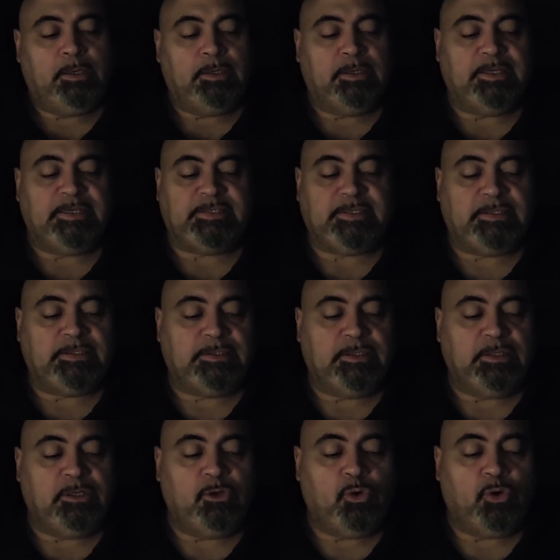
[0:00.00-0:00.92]
Listen to
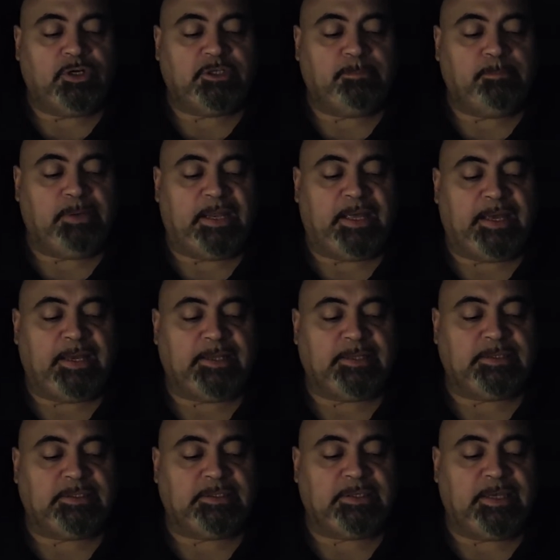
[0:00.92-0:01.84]
the Lord's
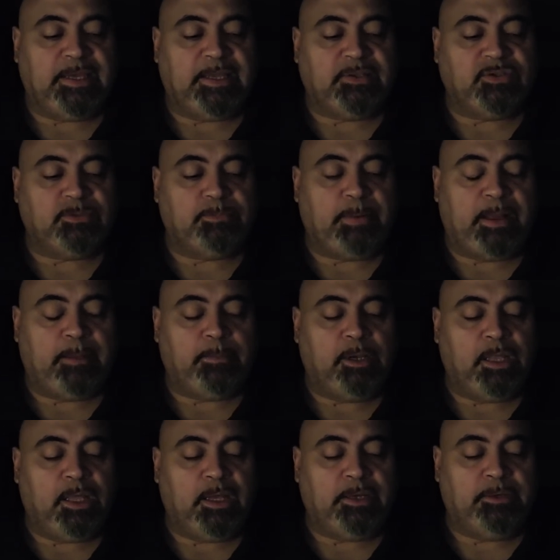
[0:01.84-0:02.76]
plans against
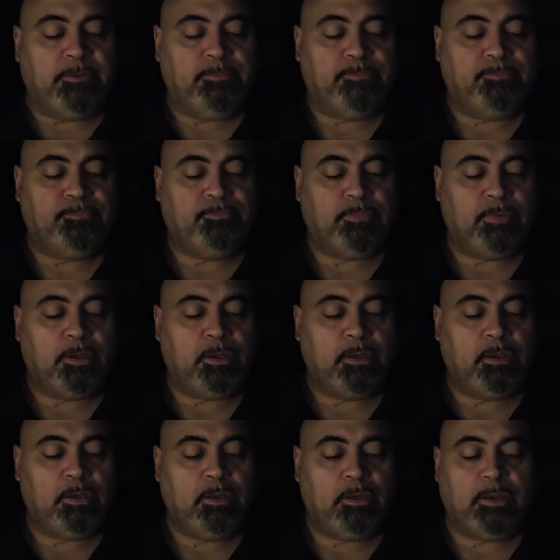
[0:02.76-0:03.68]
Babylon
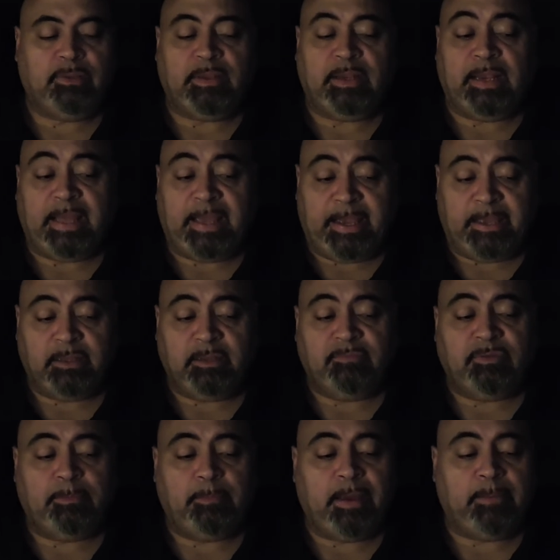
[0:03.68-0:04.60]
and the land
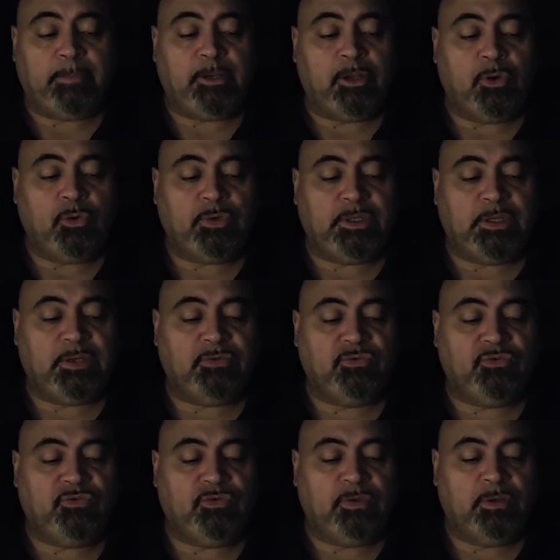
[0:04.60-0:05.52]
of the
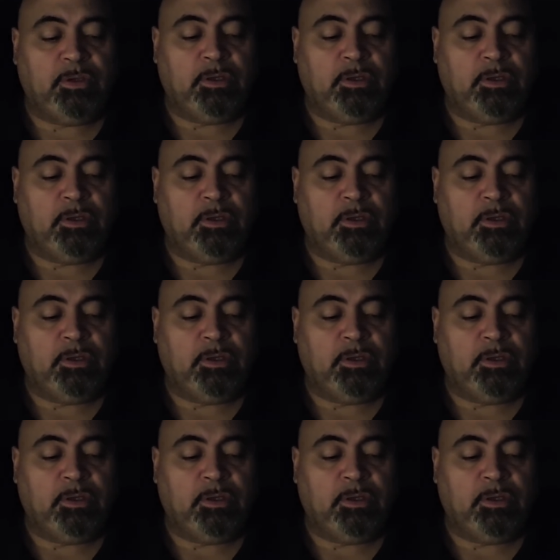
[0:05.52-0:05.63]
Babylonians.